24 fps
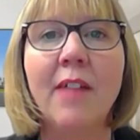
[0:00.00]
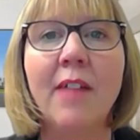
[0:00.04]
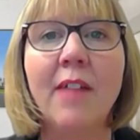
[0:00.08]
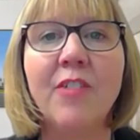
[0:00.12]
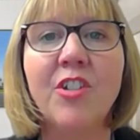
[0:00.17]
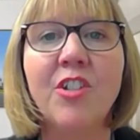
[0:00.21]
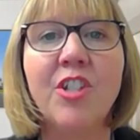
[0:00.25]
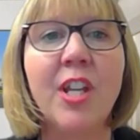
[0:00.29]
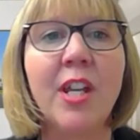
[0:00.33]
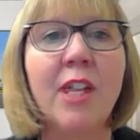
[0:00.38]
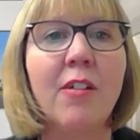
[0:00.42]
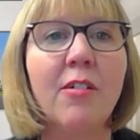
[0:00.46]

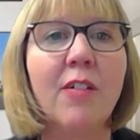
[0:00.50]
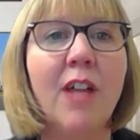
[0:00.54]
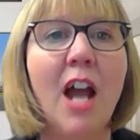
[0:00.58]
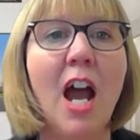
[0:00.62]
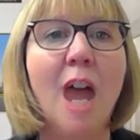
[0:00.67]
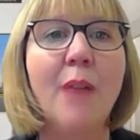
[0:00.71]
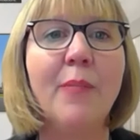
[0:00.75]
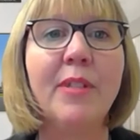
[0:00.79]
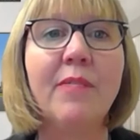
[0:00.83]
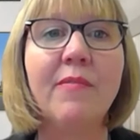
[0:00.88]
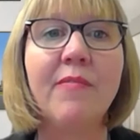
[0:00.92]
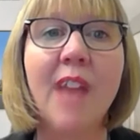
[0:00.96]
shared
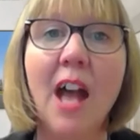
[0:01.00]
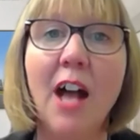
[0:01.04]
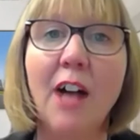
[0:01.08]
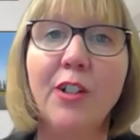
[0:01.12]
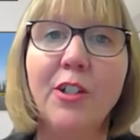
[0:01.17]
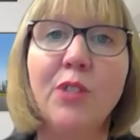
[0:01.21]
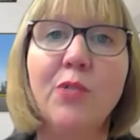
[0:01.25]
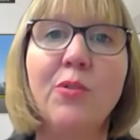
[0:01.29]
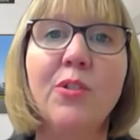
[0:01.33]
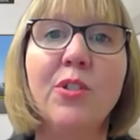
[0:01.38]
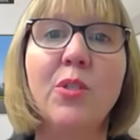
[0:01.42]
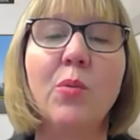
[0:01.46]
common
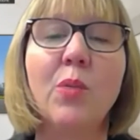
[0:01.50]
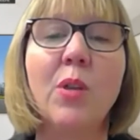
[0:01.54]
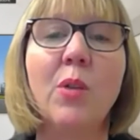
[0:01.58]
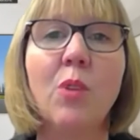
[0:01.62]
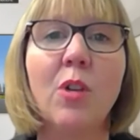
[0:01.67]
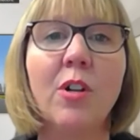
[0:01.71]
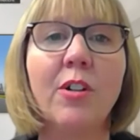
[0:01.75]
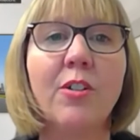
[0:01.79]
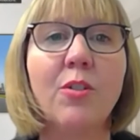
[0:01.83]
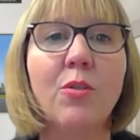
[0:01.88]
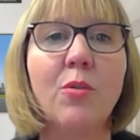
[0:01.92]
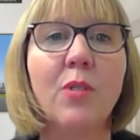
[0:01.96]
values, we
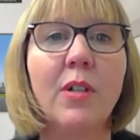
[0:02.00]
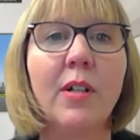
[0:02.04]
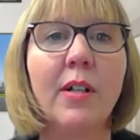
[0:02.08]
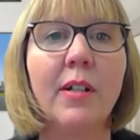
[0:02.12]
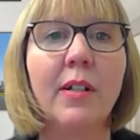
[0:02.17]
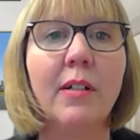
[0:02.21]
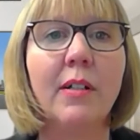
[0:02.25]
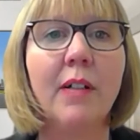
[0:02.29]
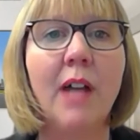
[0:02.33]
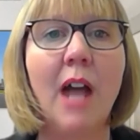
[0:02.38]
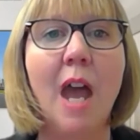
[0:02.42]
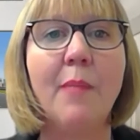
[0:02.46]
work toward
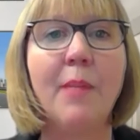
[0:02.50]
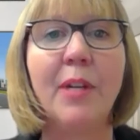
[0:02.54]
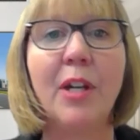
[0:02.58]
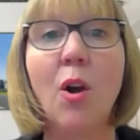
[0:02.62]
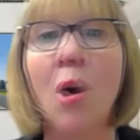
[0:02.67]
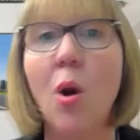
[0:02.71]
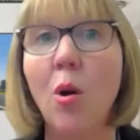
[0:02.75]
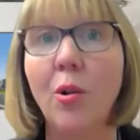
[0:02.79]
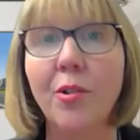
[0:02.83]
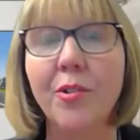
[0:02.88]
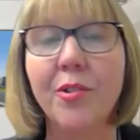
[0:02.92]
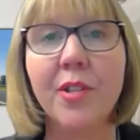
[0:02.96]
common
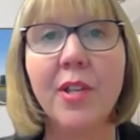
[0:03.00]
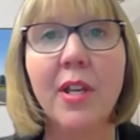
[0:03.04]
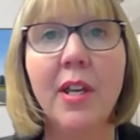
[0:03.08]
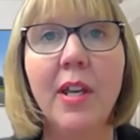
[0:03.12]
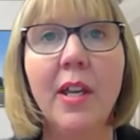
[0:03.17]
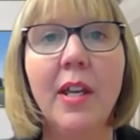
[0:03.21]
goals.